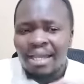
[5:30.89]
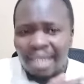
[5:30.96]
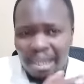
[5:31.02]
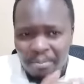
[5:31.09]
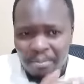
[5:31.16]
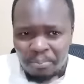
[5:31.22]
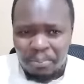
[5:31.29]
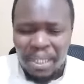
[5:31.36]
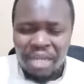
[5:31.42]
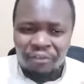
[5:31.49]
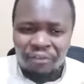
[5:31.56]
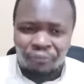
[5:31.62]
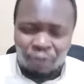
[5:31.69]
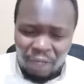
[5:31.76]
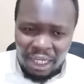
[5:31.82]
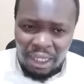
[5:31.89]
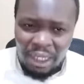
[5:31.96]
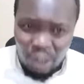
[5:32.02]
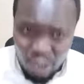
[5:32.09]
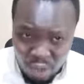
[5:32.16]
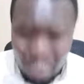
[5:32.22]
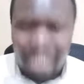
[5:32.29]
campaign for
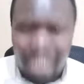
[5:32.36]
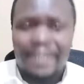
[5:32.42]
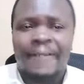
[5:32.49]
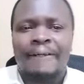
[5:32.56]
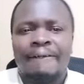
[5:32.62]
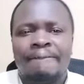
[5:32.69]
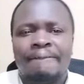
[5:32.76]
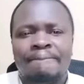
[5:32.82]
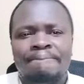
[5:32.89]
Raila Odinga.